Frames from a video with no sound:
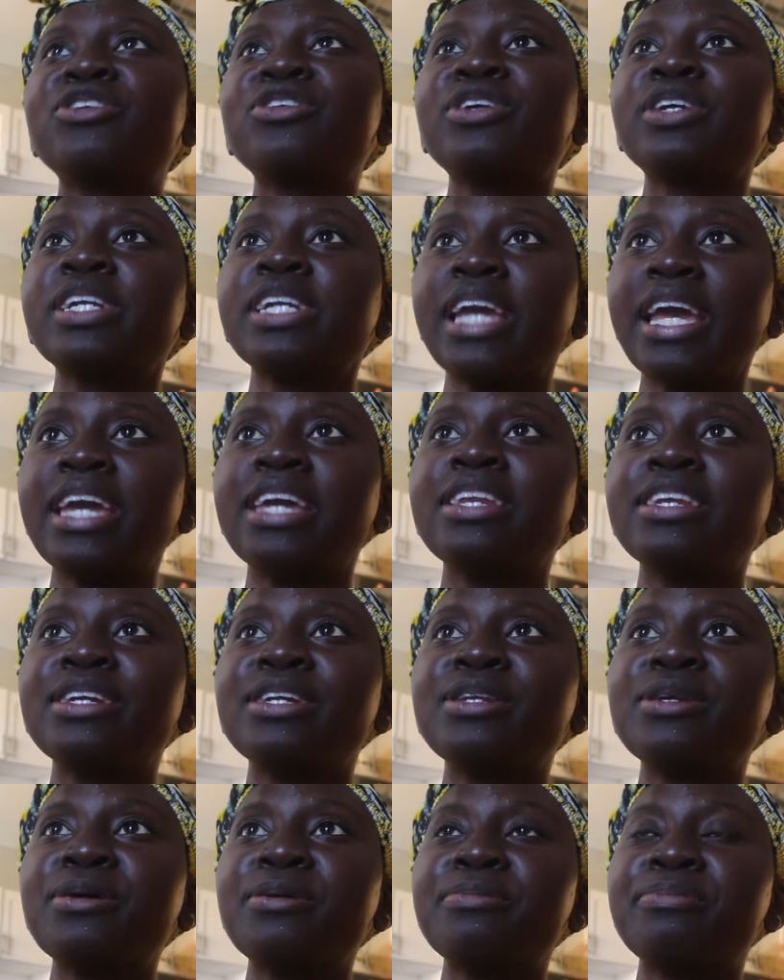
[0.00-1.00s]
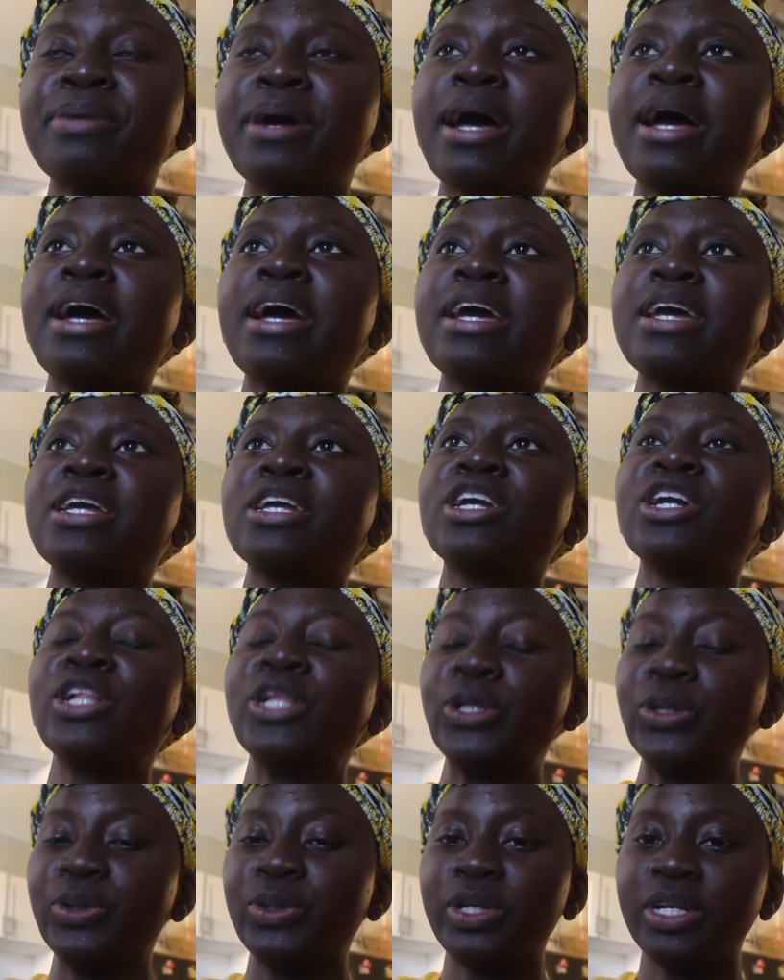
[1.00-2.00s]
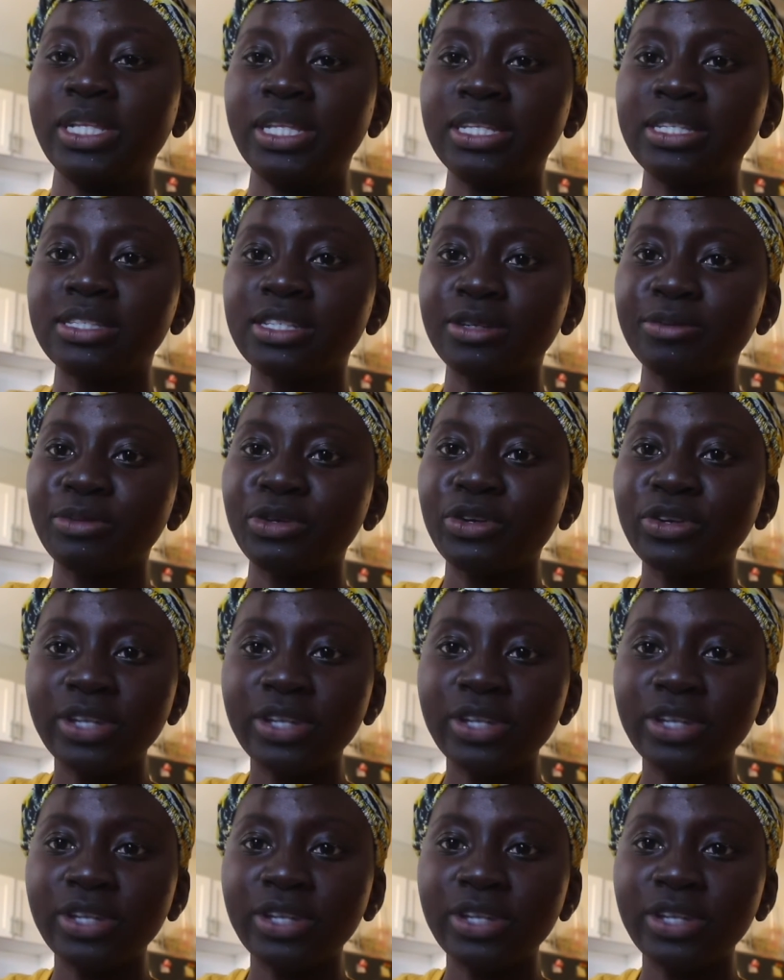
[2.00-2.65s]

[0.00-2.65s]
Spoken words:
created by colonialism,